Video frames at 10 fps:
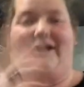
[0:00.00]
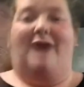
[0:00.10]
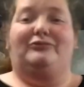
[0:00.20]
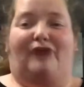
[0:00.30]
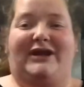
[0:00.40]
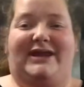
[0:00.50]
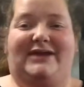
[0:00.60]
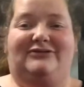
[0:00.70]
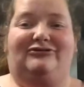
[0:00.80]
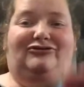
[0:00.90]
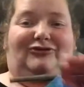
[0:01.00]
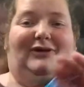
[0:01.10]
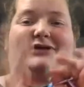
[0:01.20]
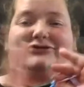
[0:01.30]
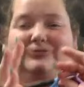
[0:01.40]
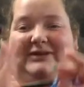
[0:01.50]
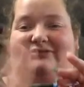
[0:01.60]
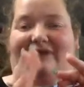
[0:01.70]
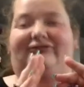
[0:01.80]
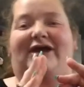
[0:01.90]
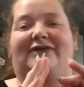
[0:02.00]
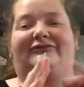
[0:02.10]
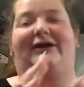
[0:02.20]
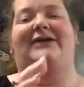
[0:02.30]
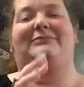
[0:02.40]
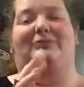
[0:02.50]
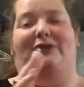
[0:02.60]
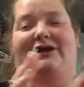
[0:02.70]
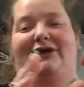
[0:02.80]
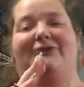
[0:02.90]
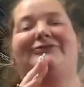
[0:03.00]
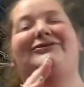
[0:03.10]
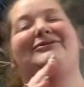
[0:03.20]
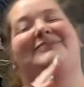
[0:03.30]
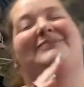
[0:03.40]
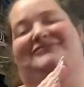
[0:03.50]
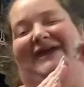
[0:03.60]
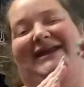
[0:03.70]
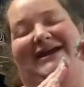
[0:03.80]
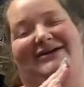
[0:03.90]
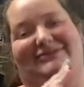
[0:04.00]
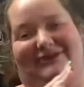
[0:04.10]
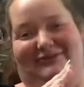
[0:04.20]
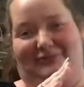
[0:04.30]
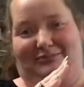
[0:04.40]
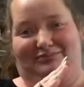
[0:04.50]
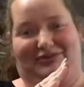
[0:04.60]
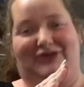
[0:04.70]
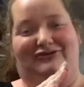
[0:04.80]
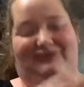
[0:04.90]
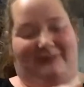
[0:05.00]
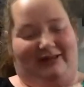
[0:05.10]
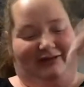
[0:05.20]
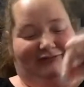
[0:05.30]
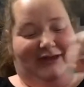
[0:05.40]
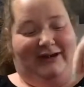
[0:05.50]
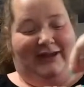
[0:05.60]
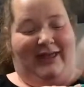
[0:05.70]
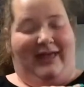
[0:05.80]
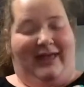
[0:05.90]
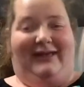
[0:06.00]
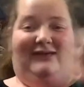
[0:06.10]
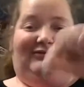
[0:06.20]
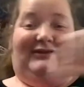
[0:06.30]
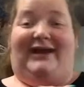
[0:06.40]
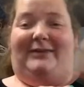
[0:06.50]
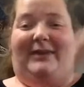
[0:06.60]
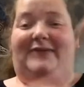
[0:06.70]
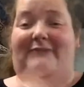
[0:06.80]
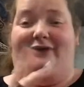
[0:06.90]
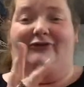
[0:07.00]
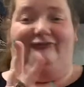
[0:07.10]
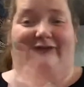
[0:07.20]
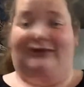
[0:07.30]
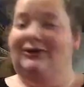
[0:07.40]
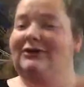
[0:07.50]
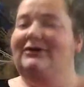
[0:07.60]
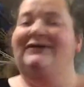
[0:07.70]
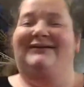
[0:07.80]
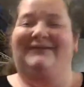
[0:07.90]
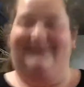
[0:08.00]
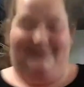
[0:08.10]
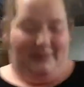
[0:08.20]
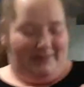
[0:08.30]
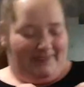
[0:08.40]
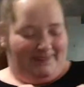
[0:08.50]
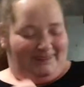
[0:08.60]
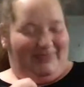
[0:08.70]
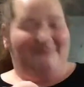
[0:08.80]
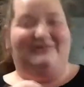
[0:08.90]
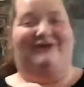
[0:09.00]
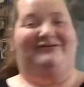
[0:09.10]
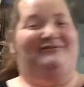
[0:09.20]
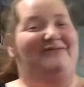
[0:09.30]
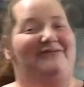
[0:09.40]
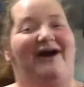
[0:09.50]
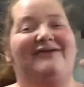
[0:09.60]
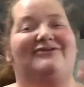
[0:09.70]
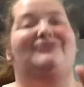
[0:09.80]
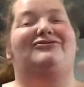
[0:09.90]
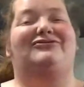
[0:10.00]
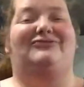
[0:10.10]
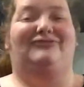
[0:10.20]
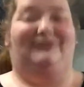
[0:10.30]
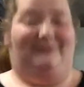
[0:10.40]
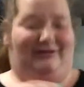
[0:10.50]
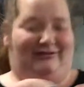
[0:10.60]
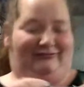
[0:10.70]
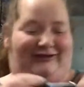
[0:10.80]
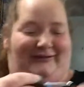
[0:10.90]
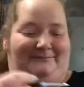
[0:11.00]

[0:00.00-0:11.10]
right-handed, so I can do my left hand fine, but when I go to do my right hand using my left hand, it's like I paint my whole finger because I'm not used to using my left hand